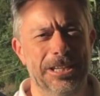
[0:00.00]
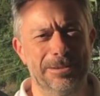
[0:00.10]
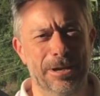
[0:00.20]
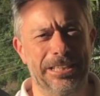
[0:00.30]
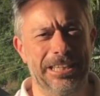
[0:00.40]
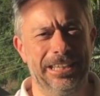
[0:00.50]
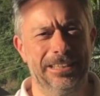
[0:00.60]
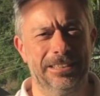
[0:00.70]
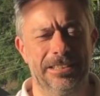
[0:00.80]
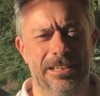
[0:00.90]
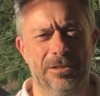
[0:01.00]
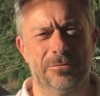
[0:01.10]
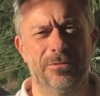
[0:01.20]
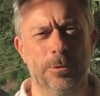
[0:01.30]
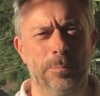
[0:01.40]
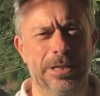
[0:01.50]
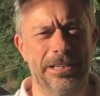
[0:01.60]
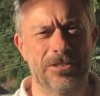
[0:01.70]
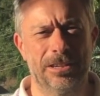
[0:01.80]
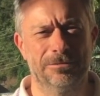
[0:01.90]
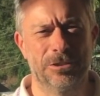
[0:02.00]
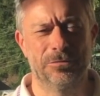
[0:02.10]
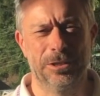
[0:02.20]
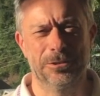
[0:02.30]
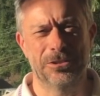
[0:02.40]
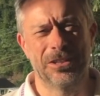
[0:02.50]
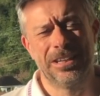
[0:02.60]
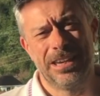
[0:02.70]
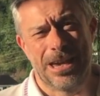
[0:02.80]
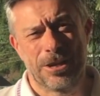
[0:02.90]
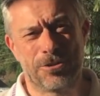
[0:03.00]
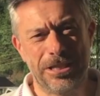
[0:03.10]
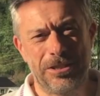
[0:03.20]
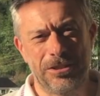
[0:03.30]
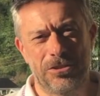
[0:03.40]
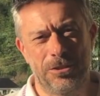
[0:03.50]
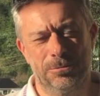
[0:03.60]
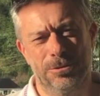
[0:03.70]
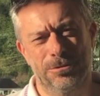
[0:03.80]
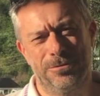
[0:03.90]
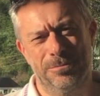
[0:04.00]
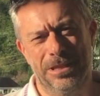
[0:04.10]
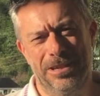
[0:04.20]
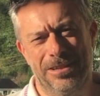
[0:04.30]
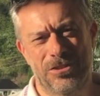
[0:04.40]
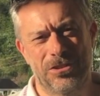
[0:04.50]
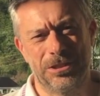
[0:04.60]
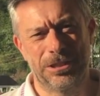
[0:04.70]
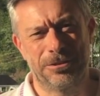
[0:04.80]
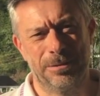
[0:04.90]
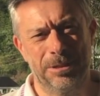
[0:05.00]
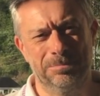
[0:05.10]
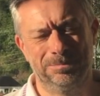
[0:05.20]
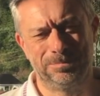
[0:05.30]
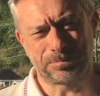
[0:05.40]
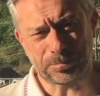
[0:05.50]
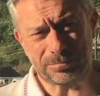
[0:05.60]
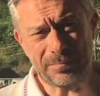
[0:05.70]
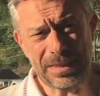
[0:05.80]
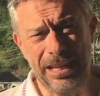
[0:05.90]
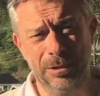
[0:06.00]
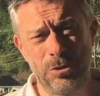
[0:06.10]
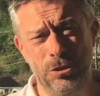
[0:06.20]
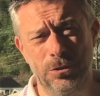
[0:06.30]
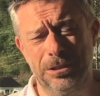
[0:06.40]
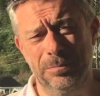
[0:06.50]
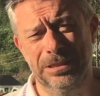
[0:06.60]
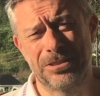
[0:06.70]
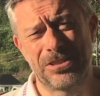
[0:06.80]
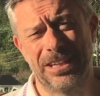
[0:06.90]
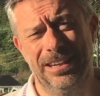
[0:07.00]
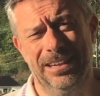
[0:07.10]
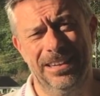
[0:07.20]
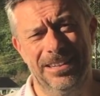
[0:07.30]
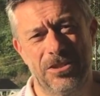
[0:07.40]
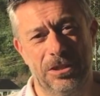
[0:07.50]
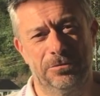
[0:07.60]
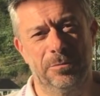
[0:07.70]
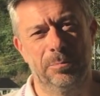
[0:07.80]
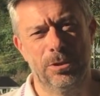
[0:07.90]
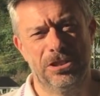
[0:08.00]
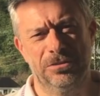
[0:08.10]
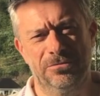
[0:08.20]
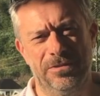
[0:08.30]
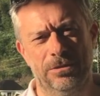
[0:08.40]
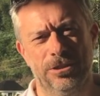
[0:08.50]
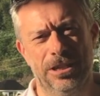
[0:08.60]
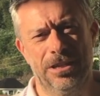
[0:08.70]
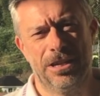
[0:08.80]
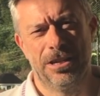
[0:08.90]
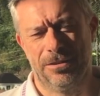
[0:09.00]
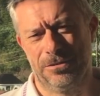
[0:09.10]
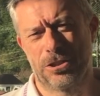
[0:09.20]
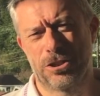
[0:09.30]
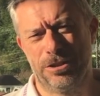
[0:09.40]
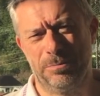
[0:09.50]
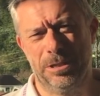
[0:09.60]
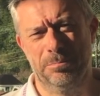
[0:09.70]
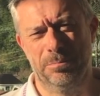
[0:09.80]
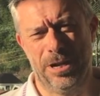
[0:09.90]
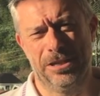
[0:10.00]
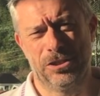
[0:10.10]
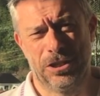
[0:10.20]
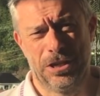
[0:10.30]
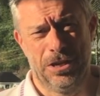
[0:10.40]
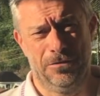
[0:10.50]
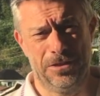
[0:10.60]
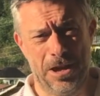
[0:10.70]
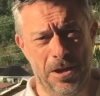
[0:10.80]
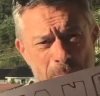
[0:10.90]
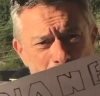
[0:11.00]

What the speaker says: good day, Mikey and fellow PlaneSavers viewers. Greetings to you all from the sunny Caribbean. I'm Julian Mills, self-appointed founder of the Caribbean branch of the